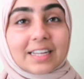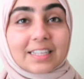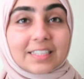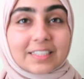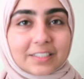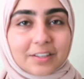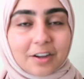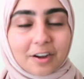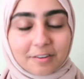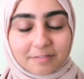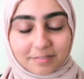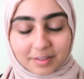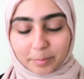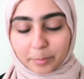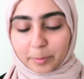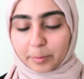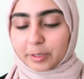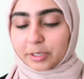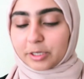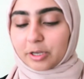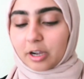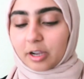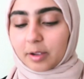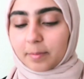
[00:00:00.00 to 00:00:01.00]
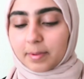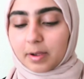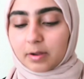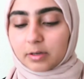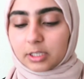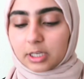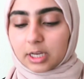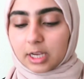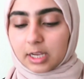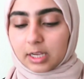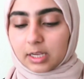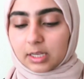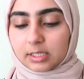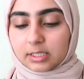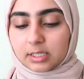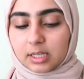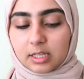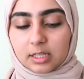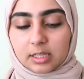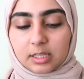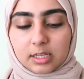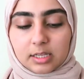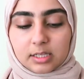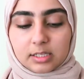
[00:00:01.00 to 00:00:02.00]
next scarf that I'm gonna be talking about
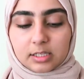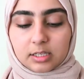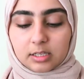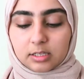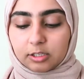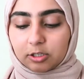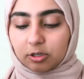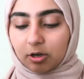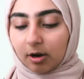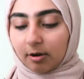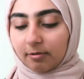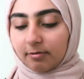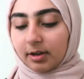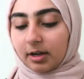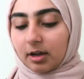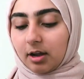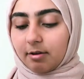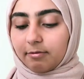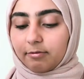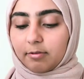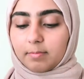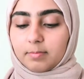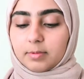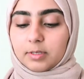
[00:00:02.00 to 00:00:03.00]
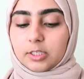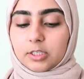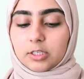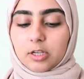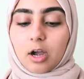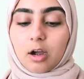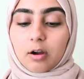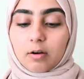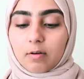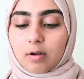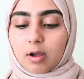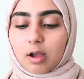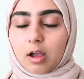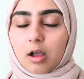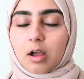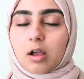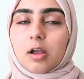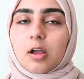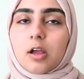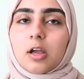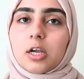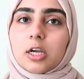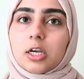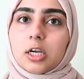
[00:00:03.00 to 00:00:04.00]
is this scarf I got from
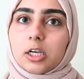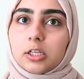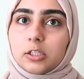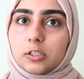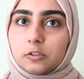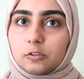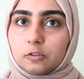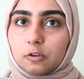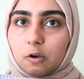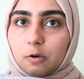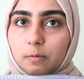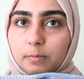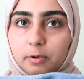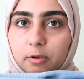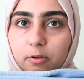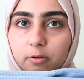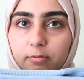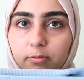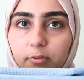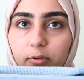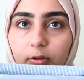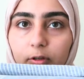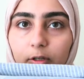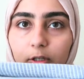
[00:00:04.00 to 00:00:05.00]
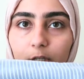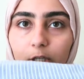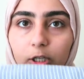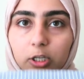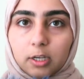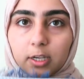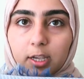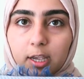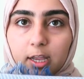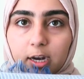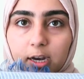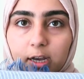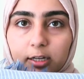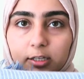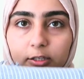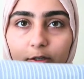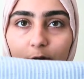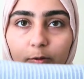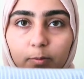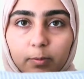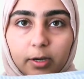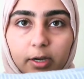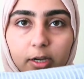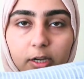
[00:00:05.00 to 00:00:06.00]
Zara. It's so beautiful, look at
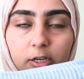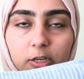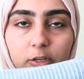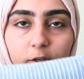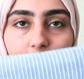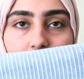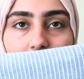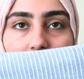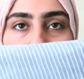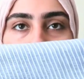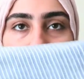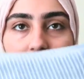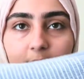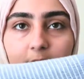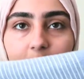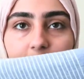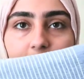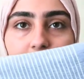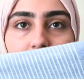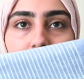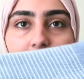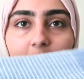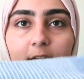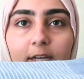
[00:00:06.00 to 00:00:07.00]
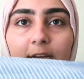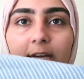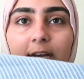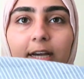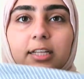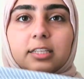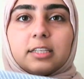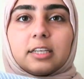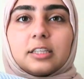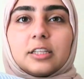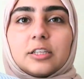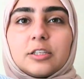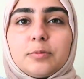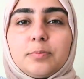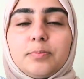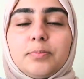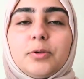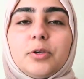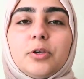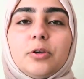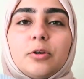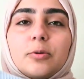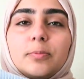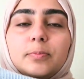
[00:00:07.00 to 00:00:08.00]
it. Oh my goodness. It's like this
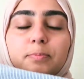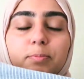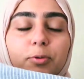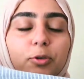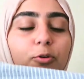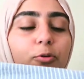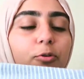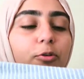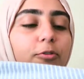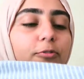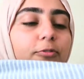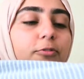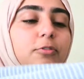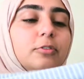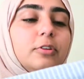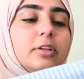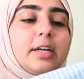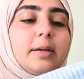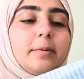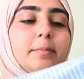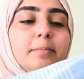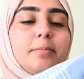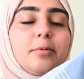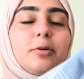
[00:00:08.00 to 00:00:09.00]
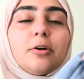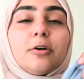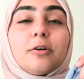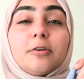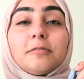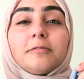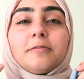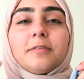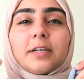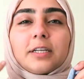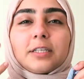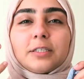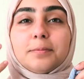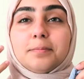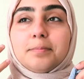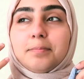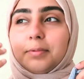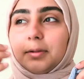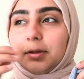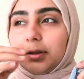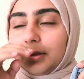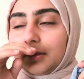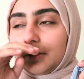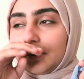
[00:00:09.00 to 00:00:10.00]
beautiful, like perfect
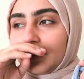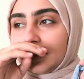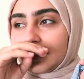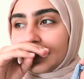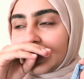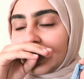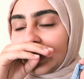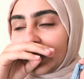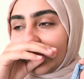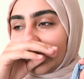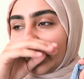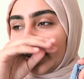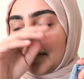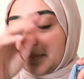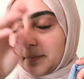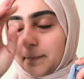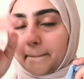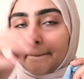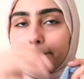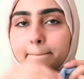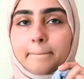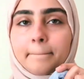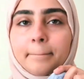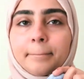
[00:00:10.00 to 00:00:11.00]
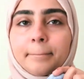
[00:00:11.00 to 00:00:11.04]
blue. It's like a,